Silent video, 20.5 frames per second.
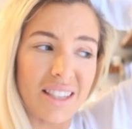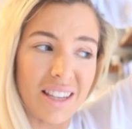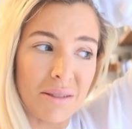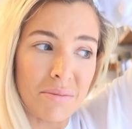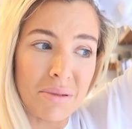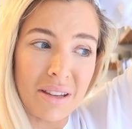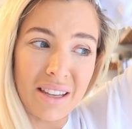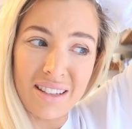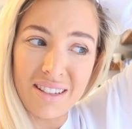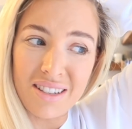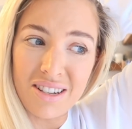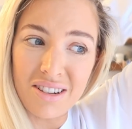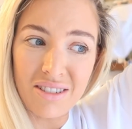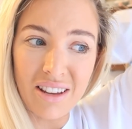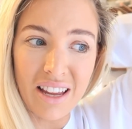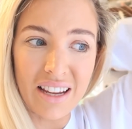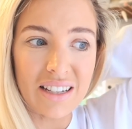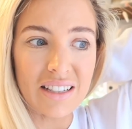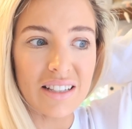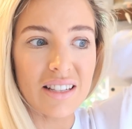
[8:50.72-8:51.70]
sleeping until
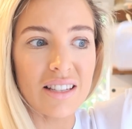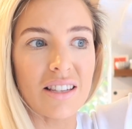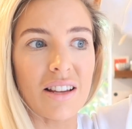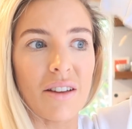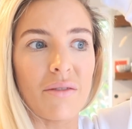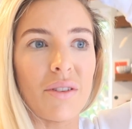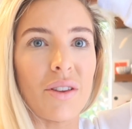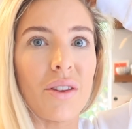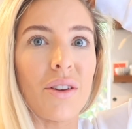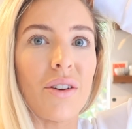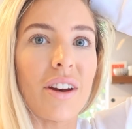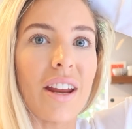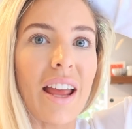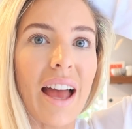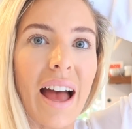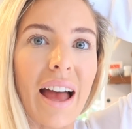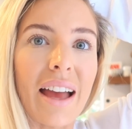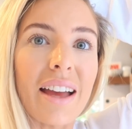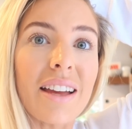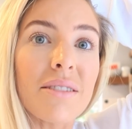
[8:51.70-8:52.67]
like
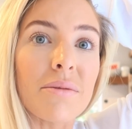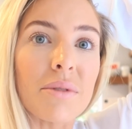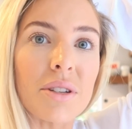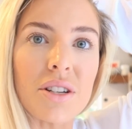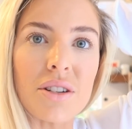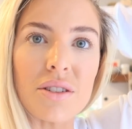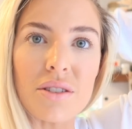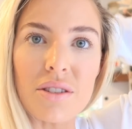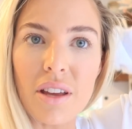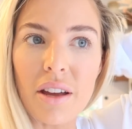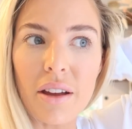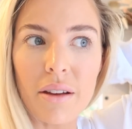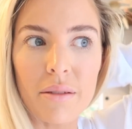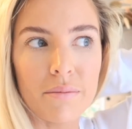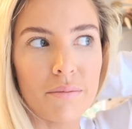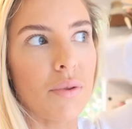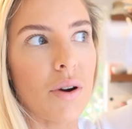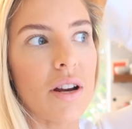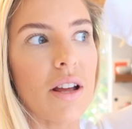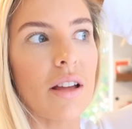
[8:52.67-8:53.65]
7:38, which is
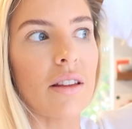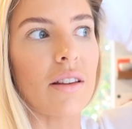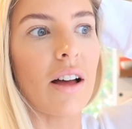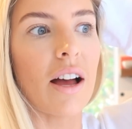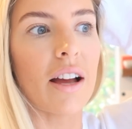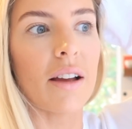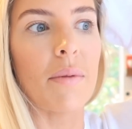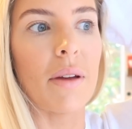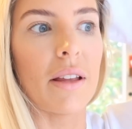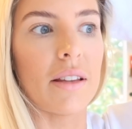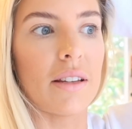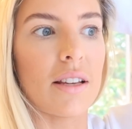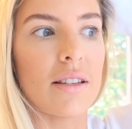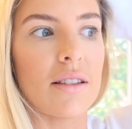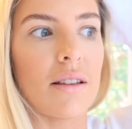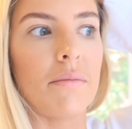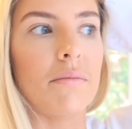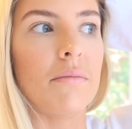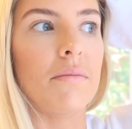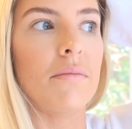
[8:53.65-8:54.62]
like pretty unlike me
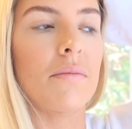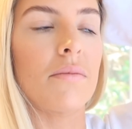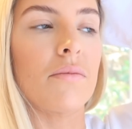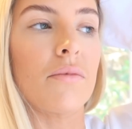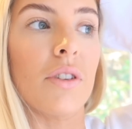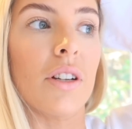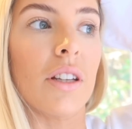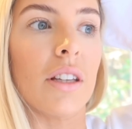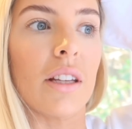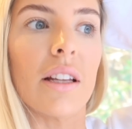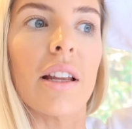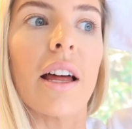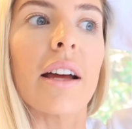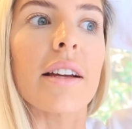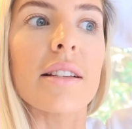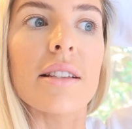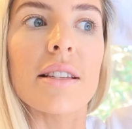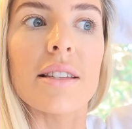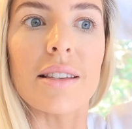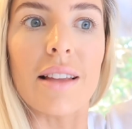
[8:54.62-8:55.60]
unless I'm really
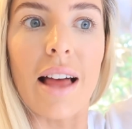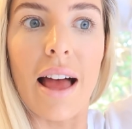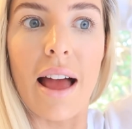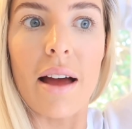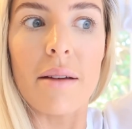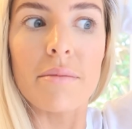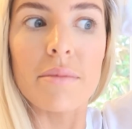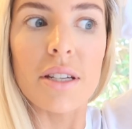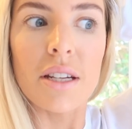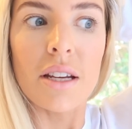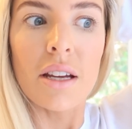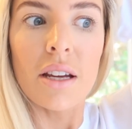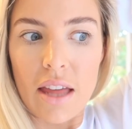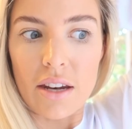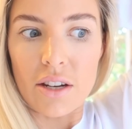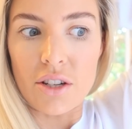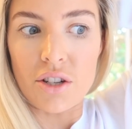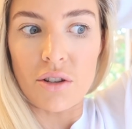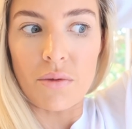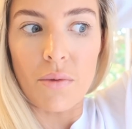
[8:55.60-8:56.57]
like slammed
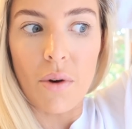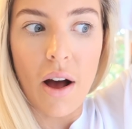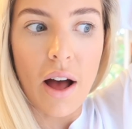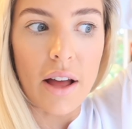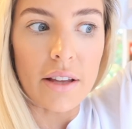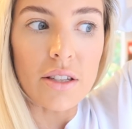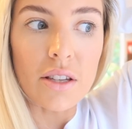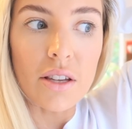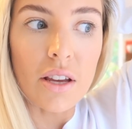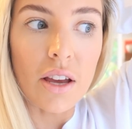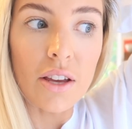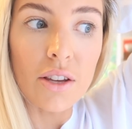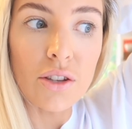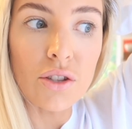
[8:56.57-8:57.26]
energy wise.